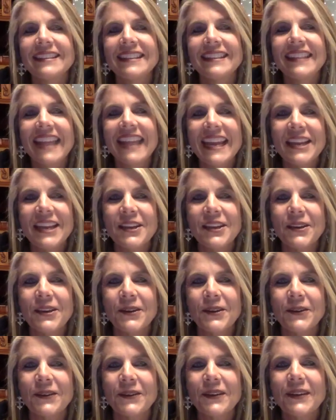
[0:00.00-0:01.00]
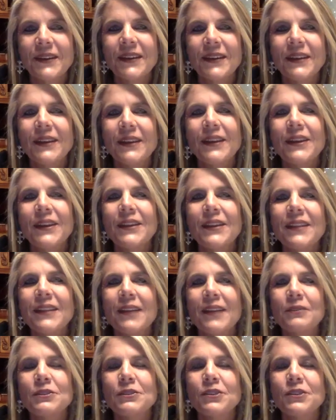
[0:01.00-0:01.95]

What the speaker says: Thank you. That was